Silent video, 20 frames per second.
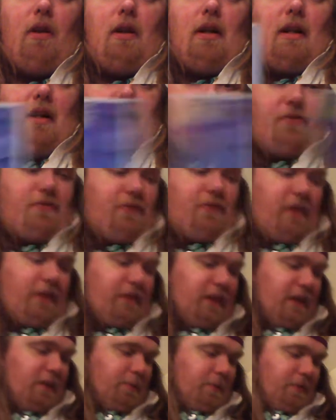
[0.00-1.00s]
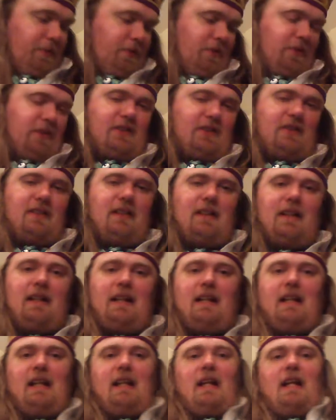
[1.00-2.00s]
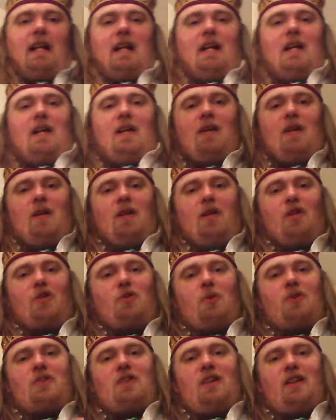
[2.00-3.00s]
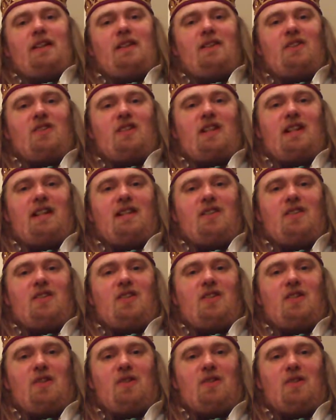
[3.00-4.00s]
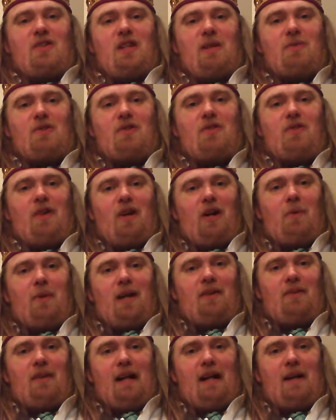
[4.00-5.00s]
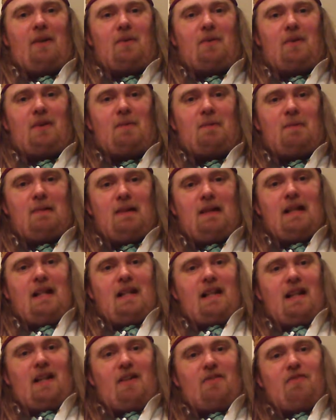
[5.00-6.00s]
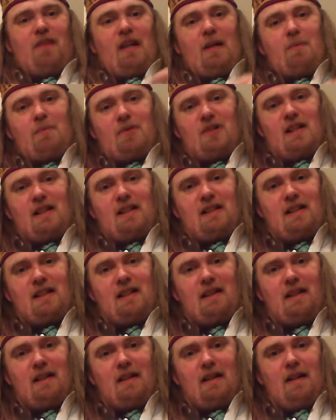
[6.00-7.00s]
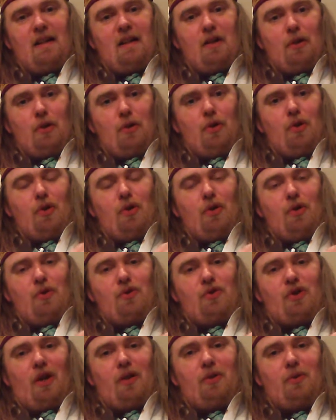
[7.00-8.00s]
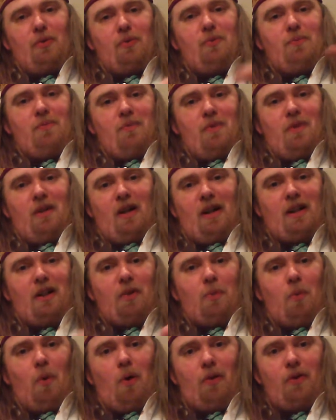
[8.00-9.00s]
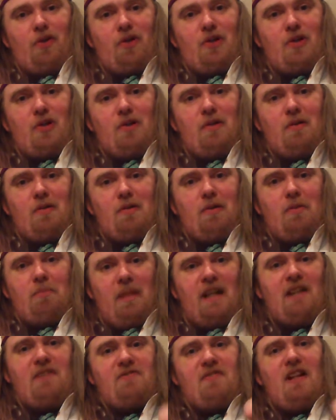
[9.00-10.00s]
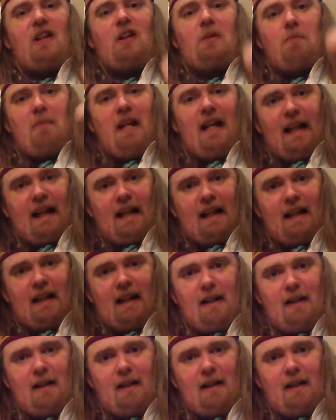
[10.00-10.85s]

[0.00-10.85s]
I've found out before is what I can see it seems the right way around, and it flips it so I can watch me filming,